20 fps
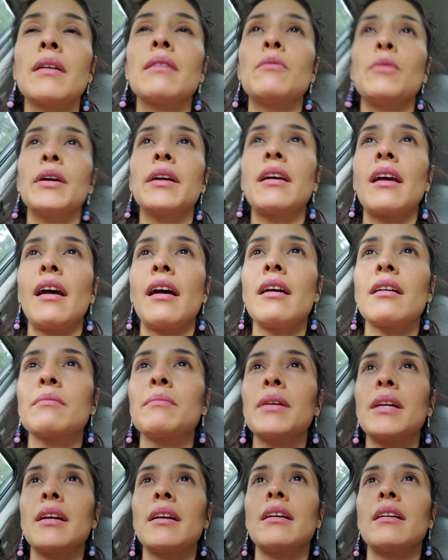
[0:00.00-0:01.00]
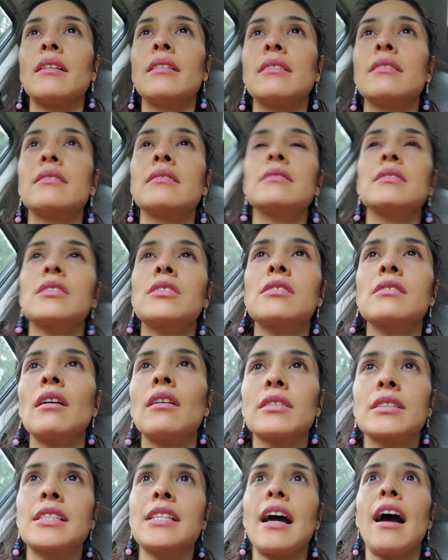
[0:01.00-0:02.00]
we can be
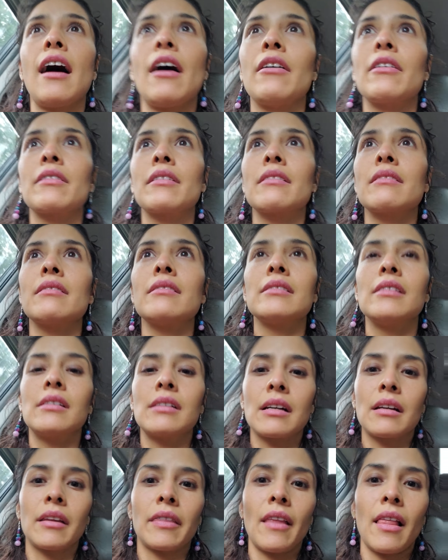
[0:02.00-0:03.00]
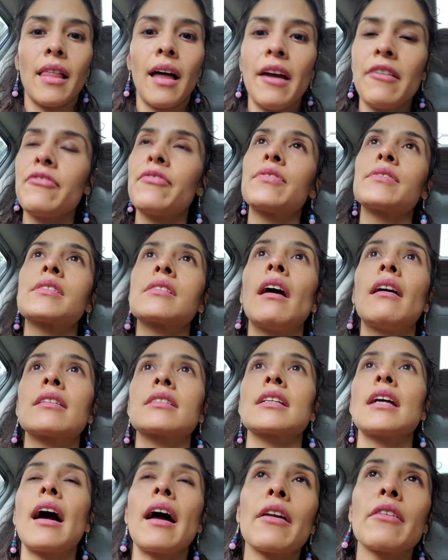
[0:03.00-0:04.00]
sucked out, you know, the life
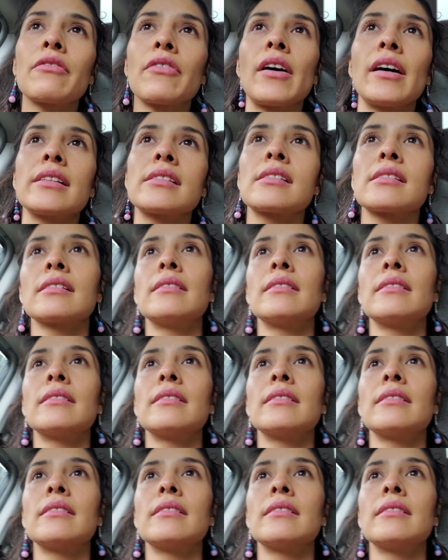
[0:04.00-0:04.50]
sucked out of us